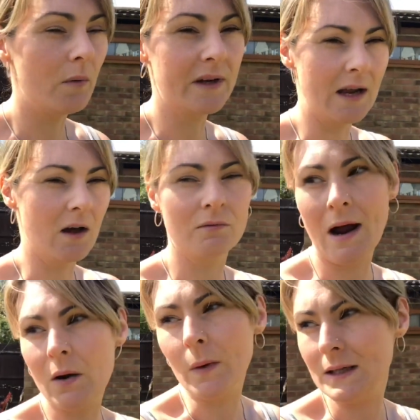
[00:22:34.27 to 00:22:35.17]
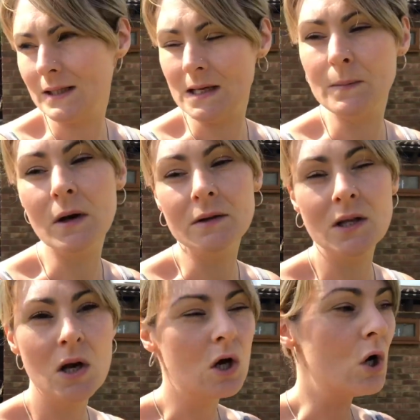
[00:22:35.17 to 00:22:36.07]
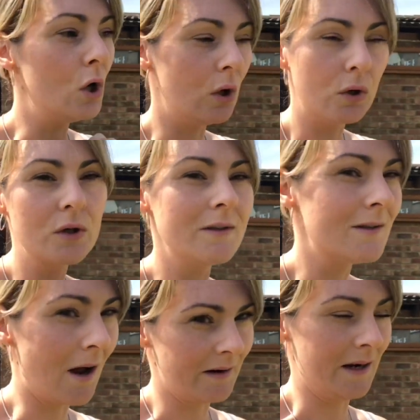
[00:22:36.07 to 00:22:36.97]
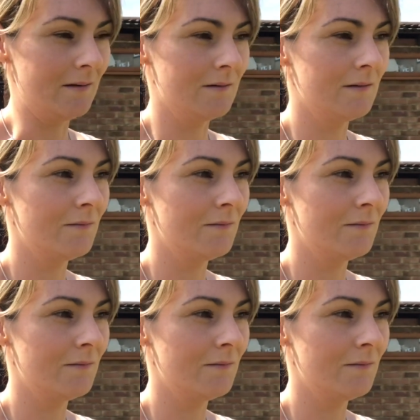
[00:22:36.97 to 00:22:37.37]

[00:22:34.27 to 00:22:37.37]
I would get like railway sleepers, looks stunning,